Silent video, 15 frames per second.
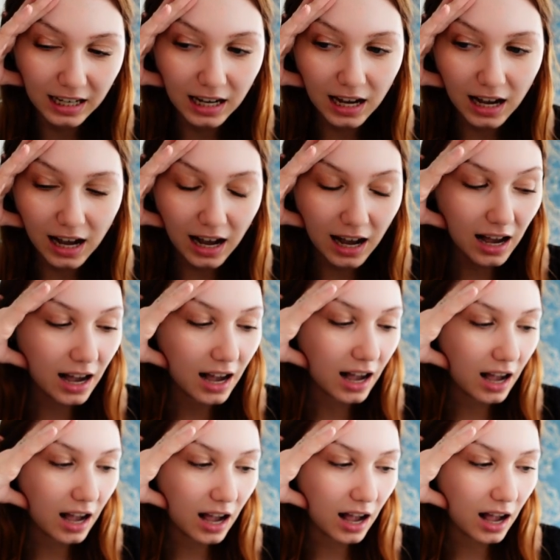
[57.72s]

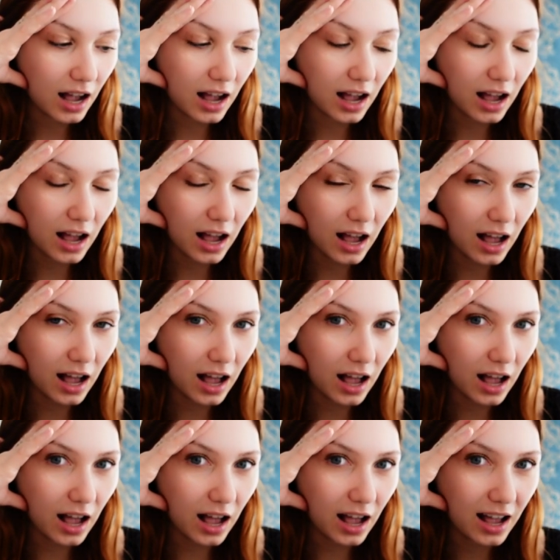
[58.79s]

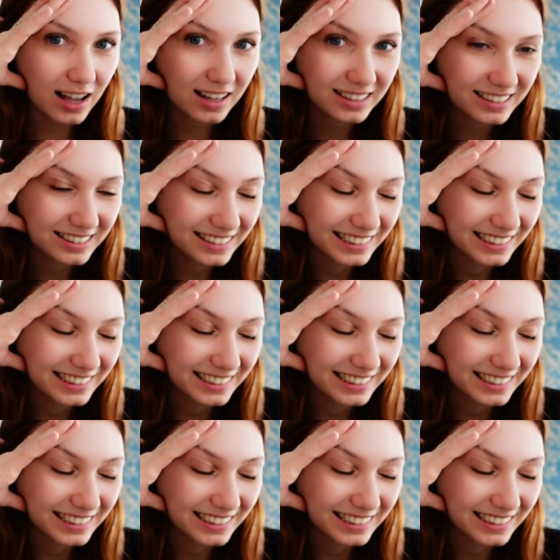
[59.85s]
[no speech]